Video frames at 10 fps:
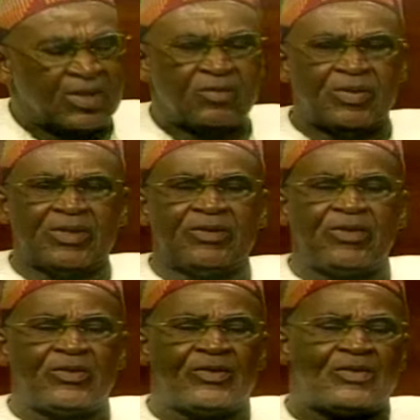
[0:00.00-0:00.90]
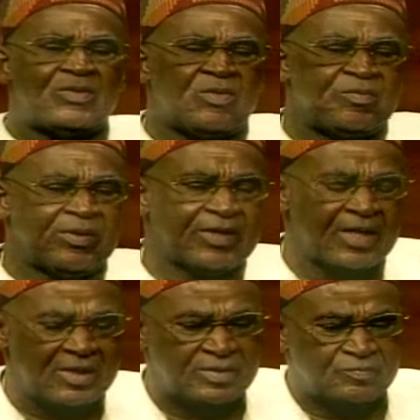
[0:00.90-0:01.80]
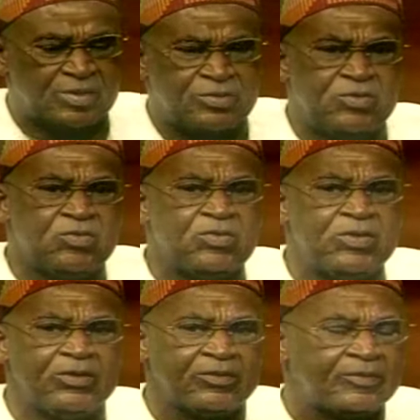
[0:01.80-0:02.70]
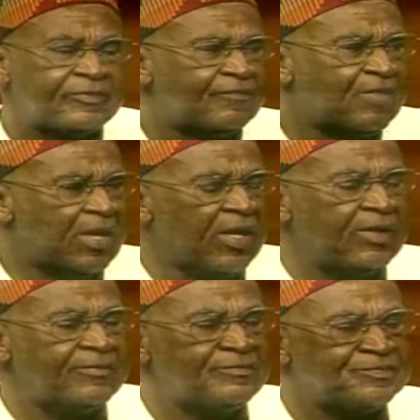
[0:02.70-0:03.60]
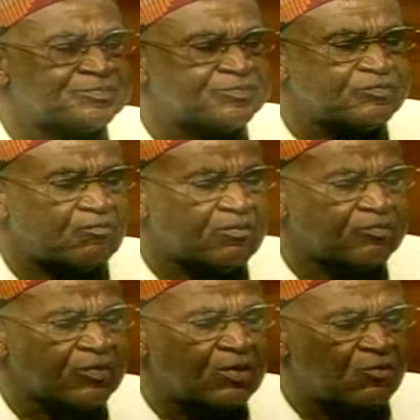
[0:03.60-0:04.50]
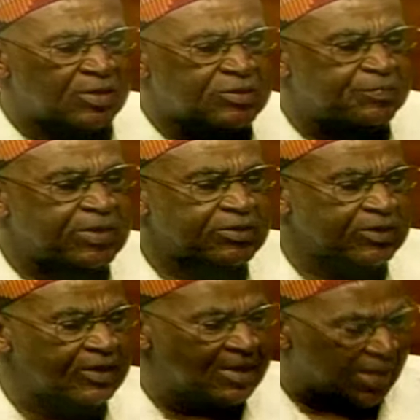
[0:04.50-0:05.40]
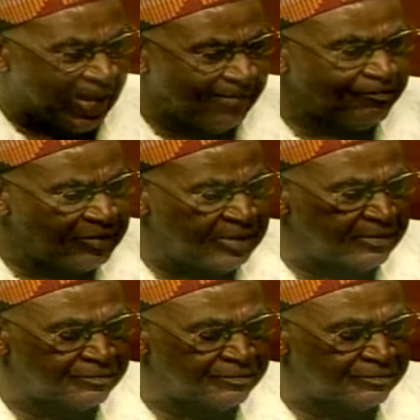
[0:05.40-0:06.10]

Well, you know, Brother Hannah, when you look at what is basically happening,